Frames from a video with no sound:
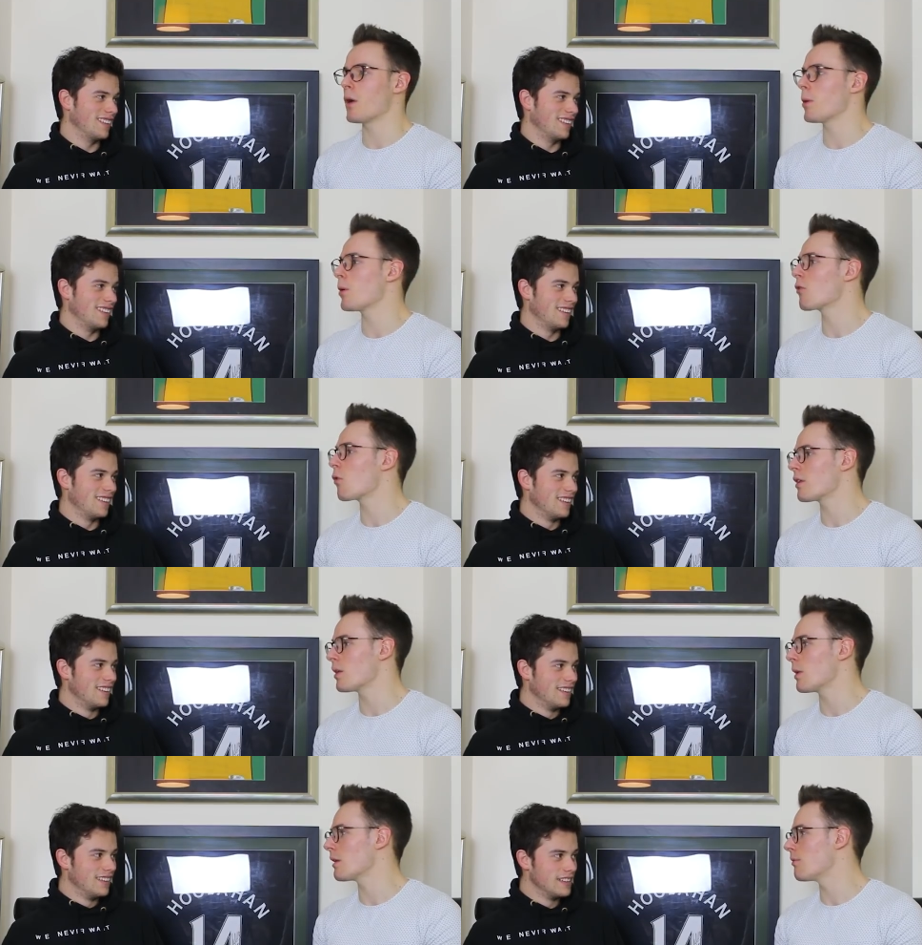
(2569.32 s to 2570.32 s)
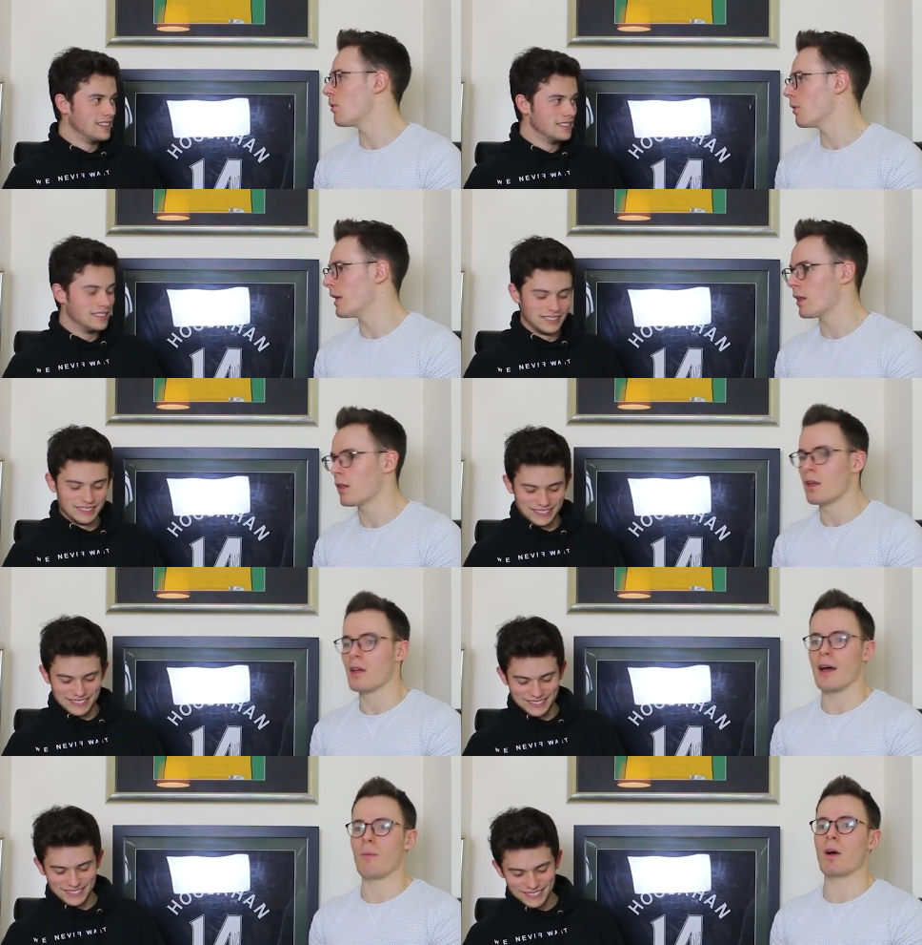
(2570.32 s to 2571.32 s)
Speaker 1: where we were already winning 4-0,
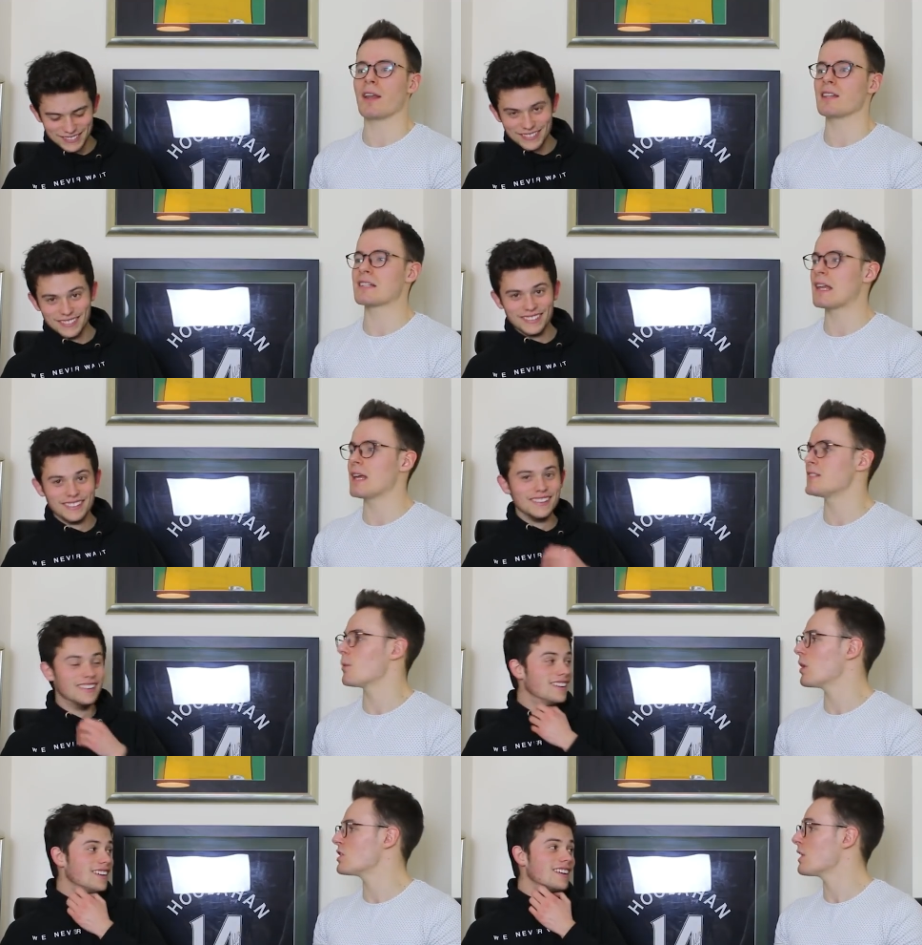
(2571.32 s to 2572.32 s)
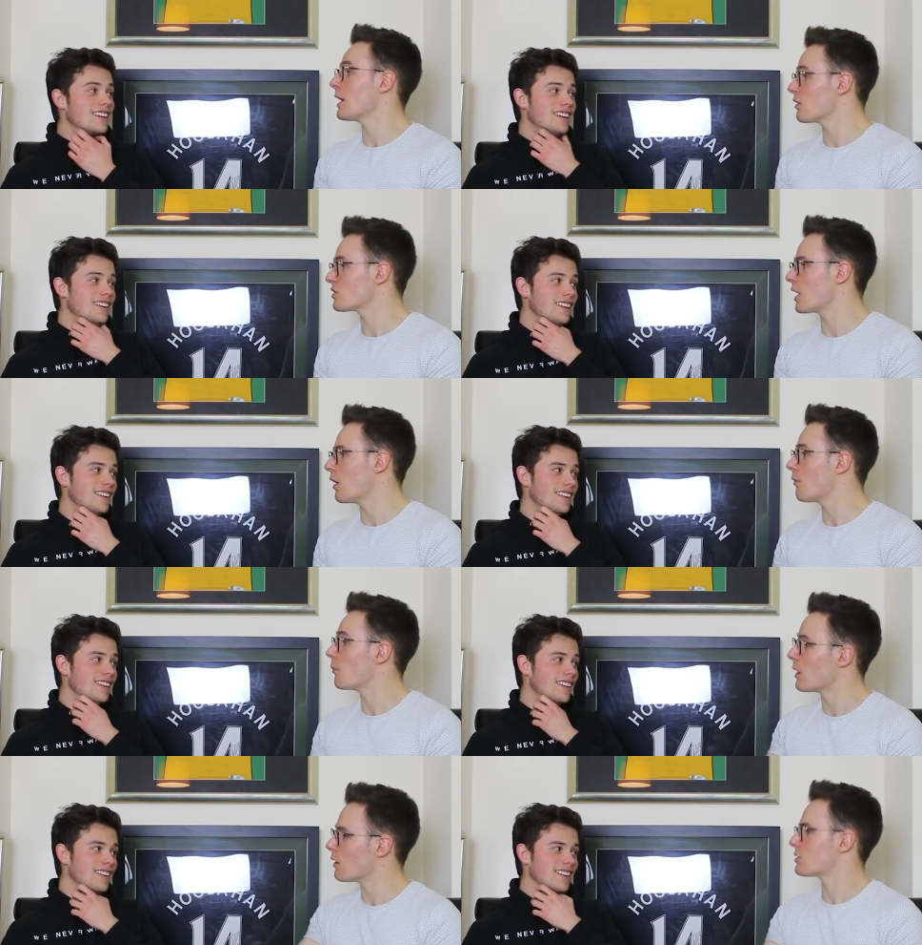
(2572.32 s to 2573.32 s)
and 1 against Leeds, in which he then got sent off
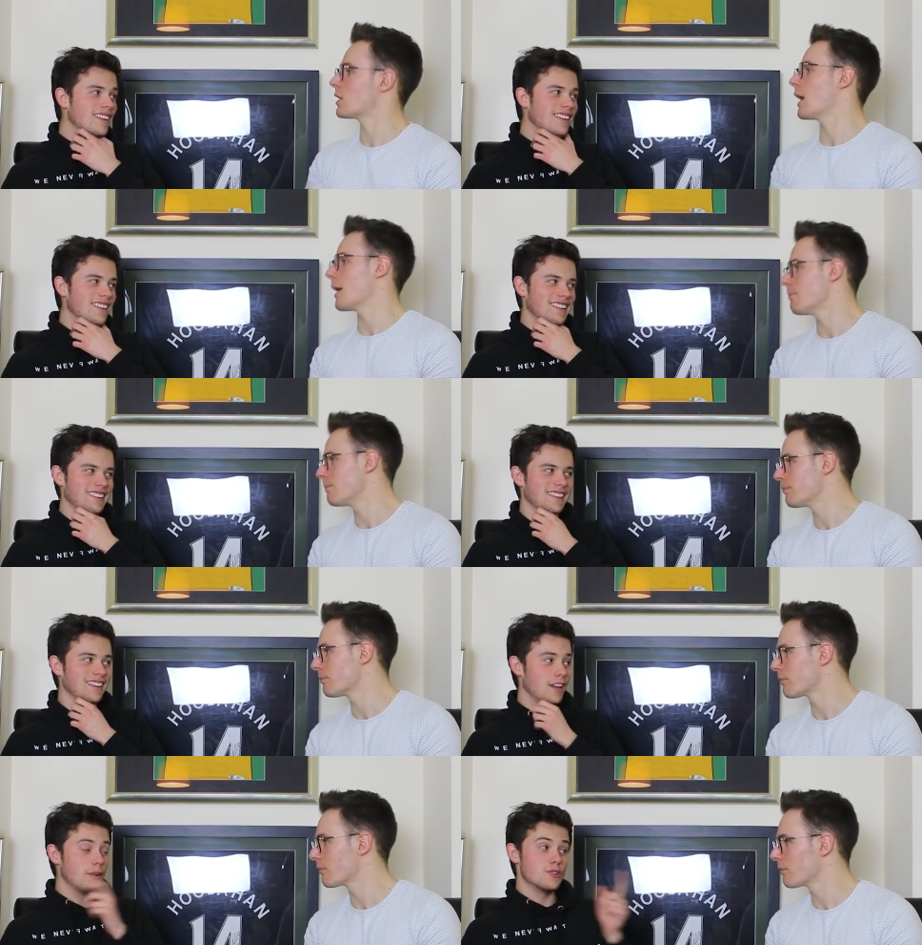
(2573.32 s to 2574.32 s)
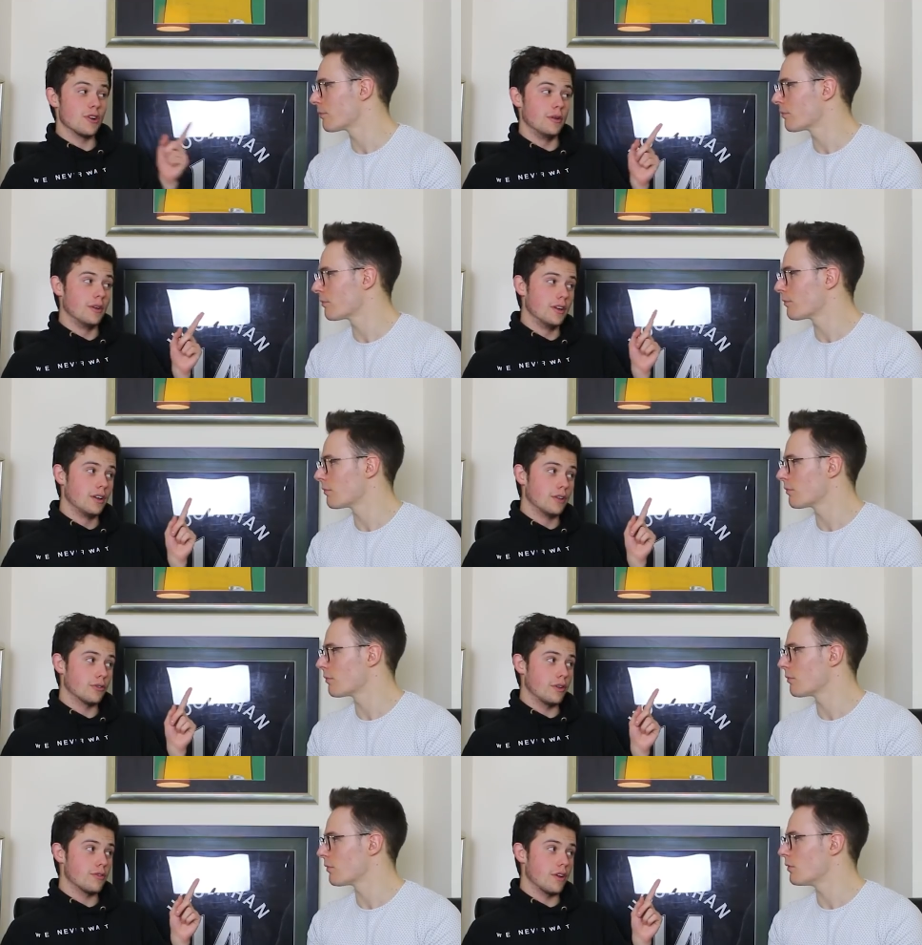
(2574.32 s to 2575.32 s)
and we lost the game. No, we drew.
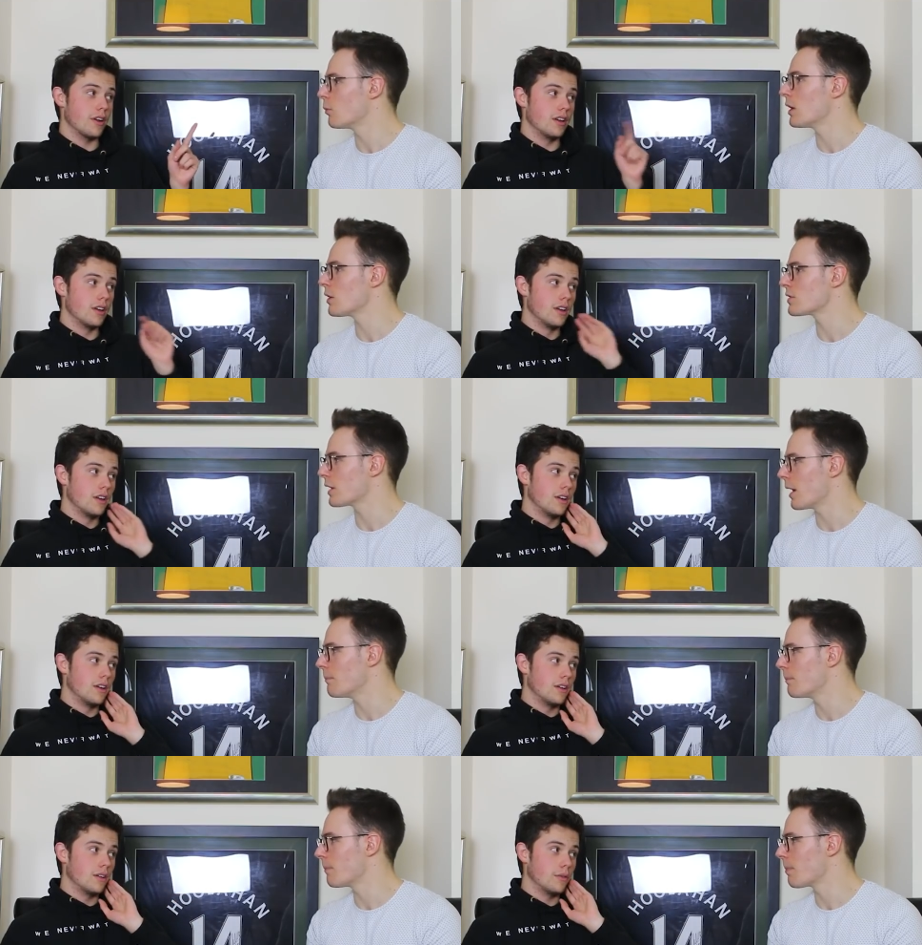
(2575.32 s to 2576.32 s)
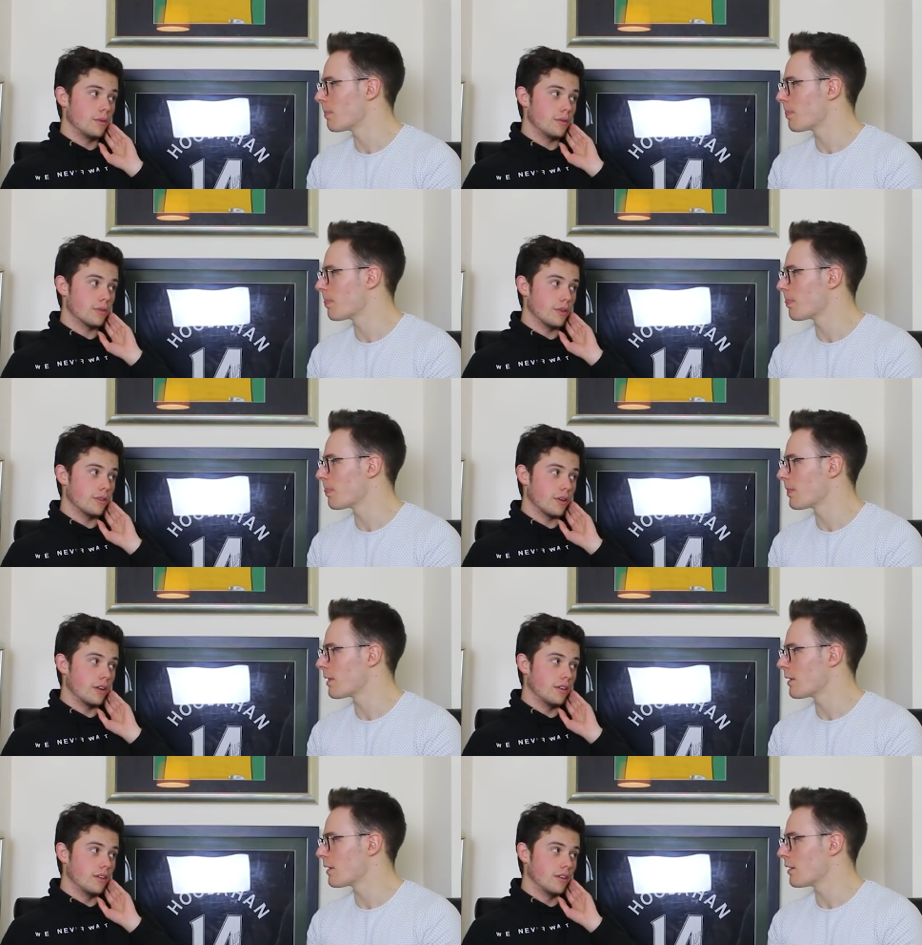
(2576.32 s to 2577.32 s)
Speaker 2: 3-3. We lost the game.
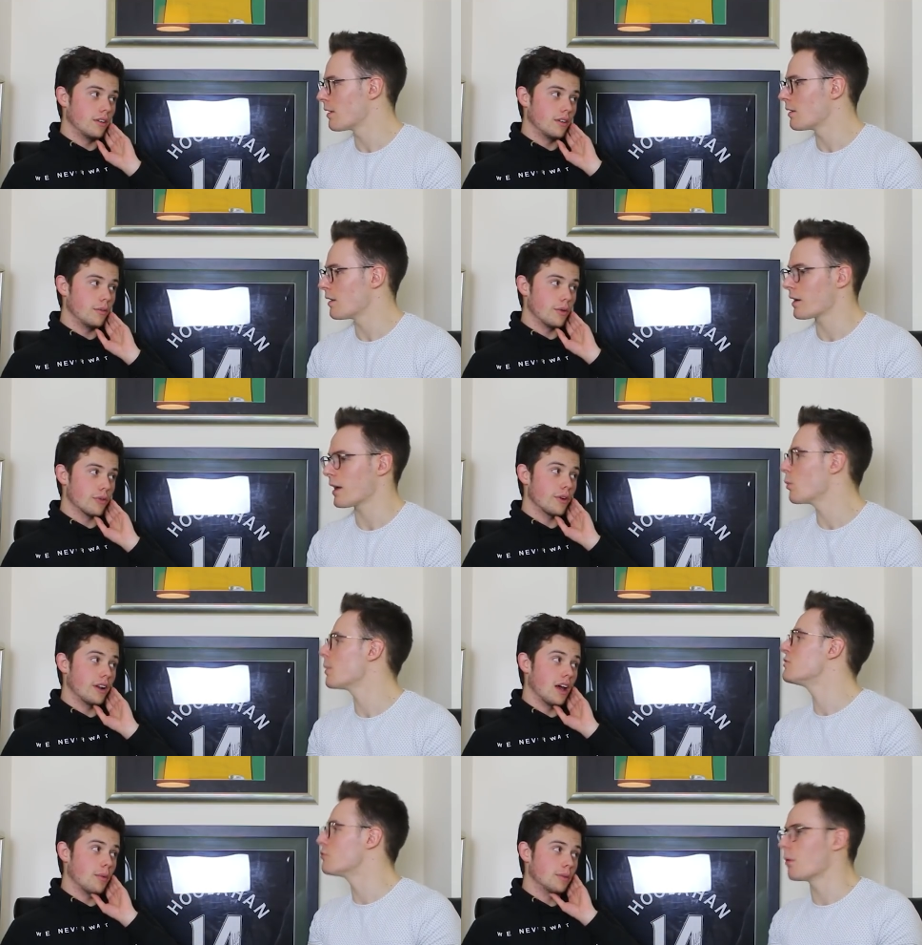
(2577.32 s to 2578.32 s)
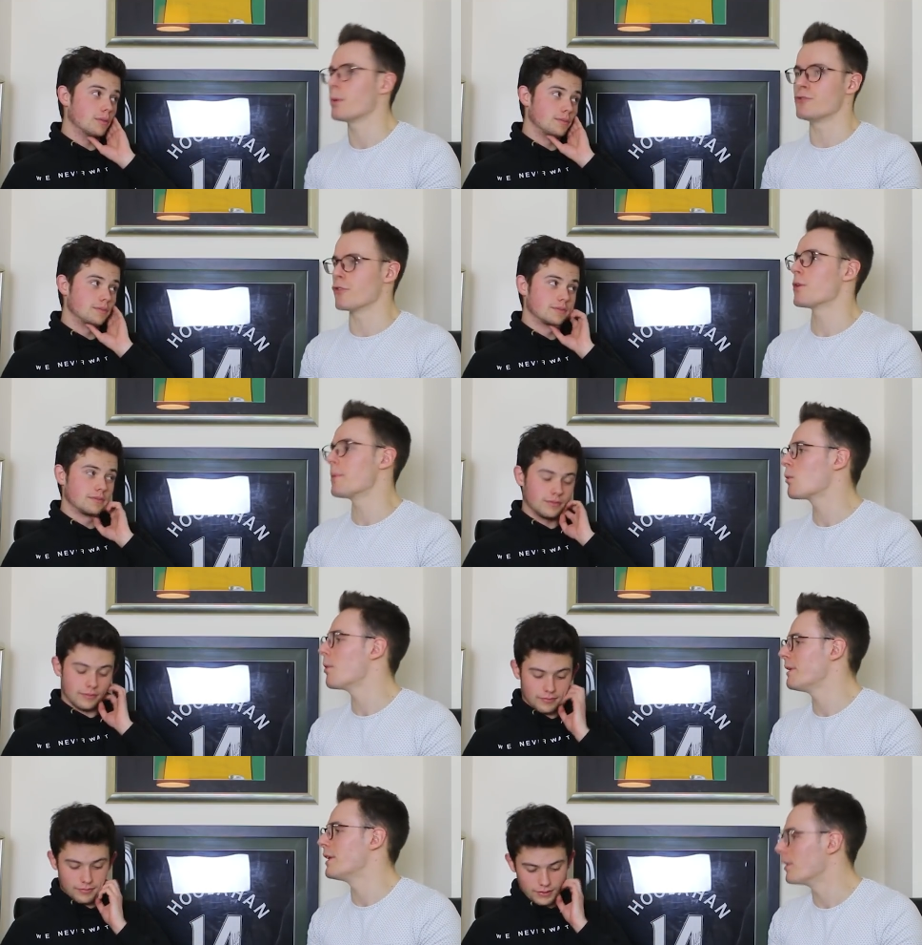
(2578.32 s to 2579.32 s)
3-3.
Speaker 1: Okay, we drew. Big
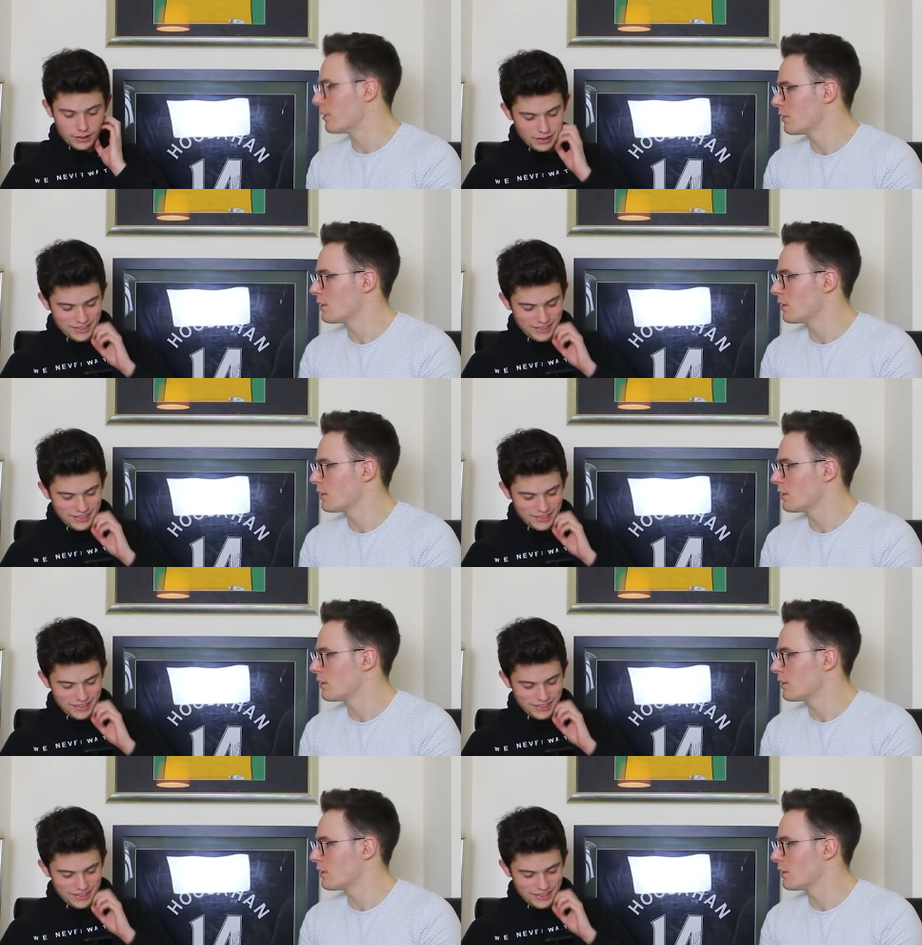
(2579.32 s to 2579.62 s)
whoopee-doo.